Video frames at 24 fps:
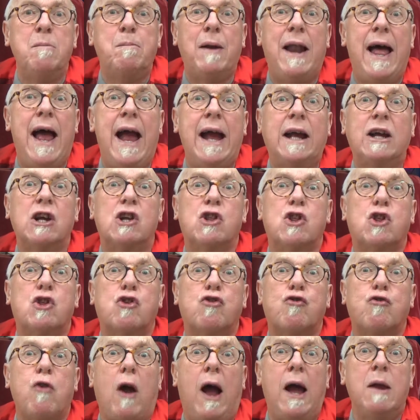black
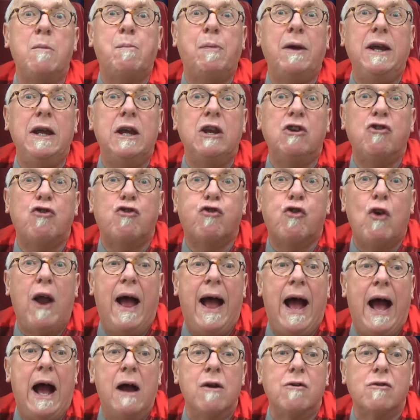stripy
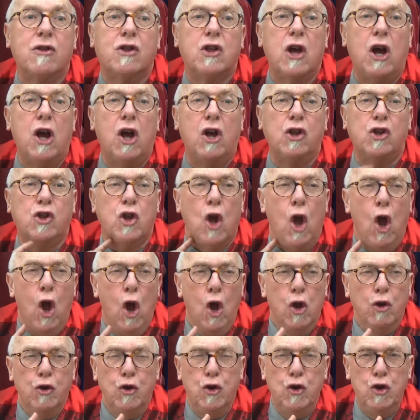trousers.
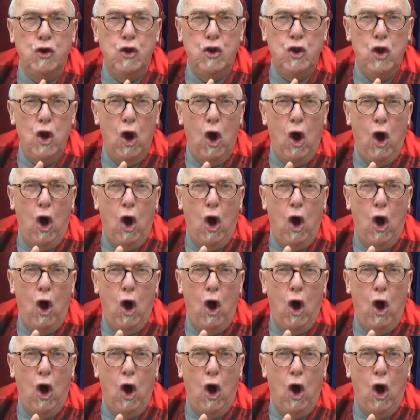No!